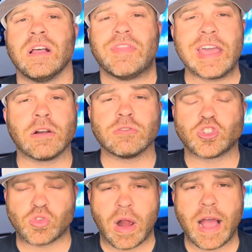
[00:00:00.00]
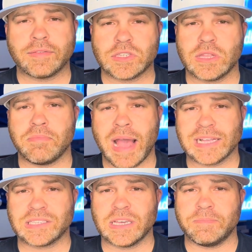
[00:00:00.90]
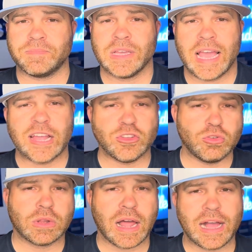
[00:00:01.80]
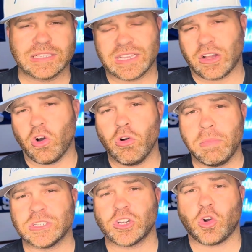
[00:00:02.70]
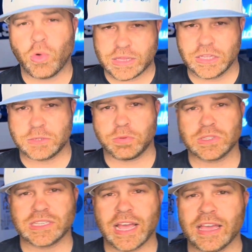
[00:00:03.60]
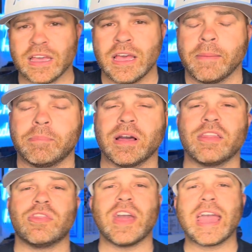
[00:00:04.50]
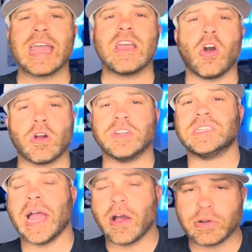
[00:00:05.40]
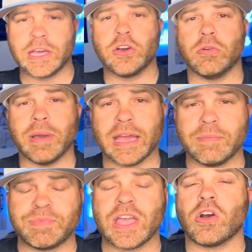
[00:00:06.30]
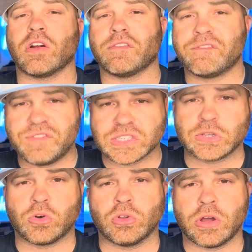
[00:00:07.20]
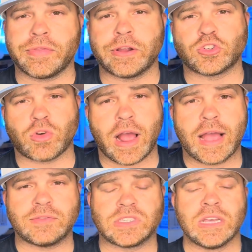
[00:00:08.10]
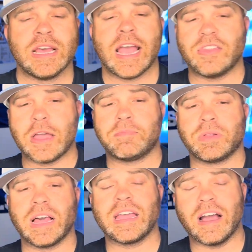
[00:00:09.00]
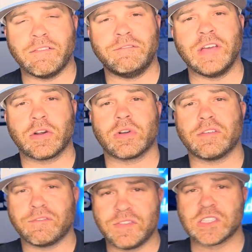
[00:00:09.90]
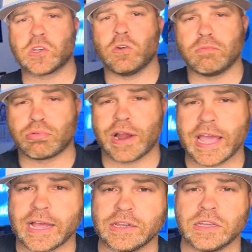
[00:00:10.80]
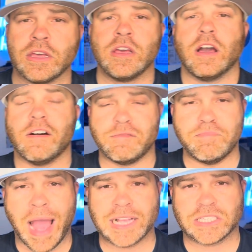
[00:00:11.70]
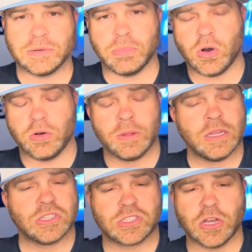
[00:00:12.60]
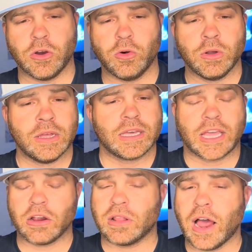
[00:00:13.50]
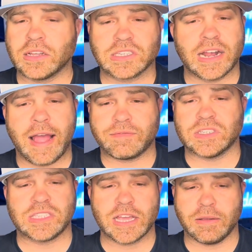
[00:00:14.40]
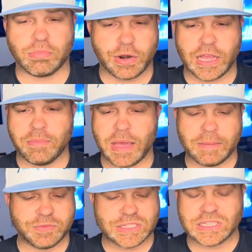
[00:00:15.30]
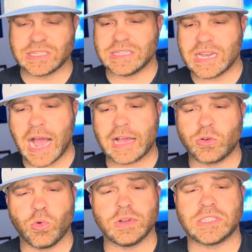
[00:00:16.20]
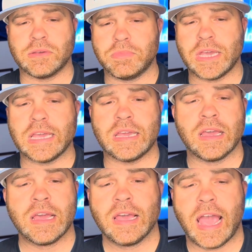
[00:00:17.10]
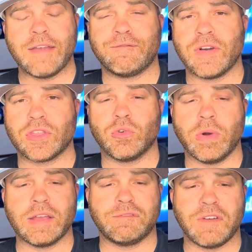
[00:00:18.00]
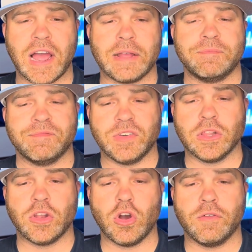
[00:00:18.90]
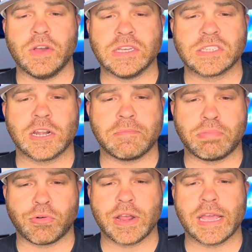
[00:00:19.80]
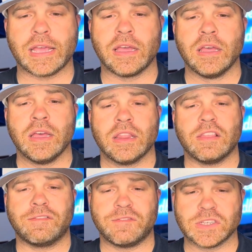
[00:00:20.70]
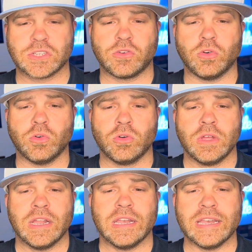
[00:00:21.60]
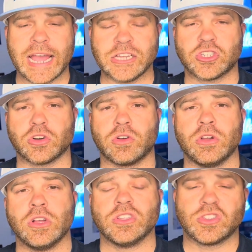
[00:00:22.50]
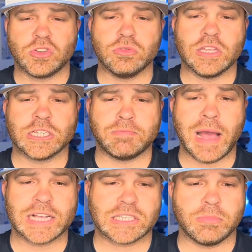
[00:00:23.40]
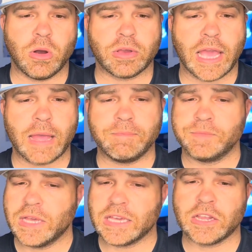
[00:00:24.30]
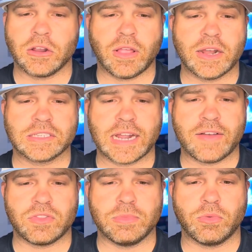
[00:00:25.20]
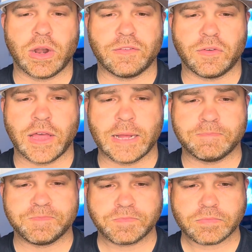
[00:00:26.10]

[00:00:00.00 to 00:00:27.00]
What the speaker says: they don't drive to the basket and utilize like a whole bunch of quickness per se, but they are downhill, man. They are physical on their drives, and they play a very physical brand of basketball. So Carolina's going to have to stink and bring it, man. This is not going to be a featherweight fight. Villanova is going to bring the physical nature to this basketball game, and Carolina's going to have to be ready for that.